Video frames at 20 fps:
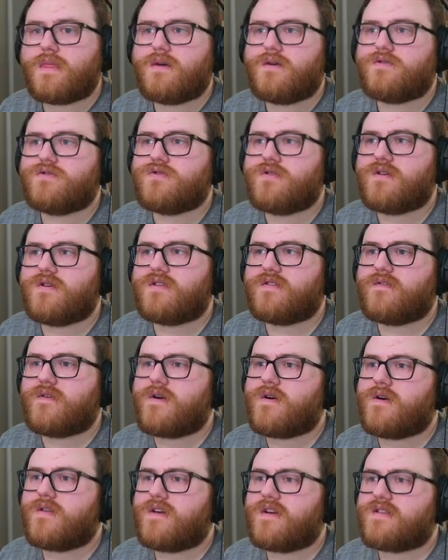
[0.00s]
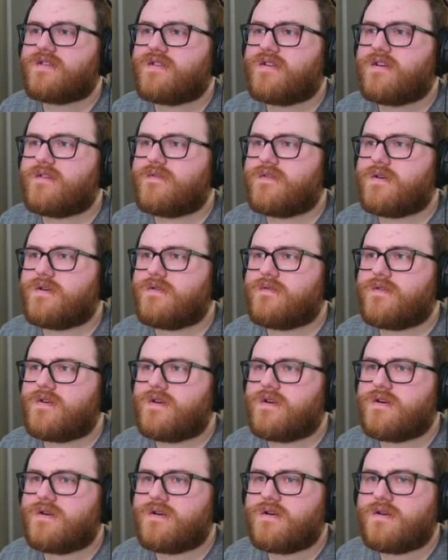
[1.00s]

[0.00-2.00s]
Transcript: Transfer all that stuff over.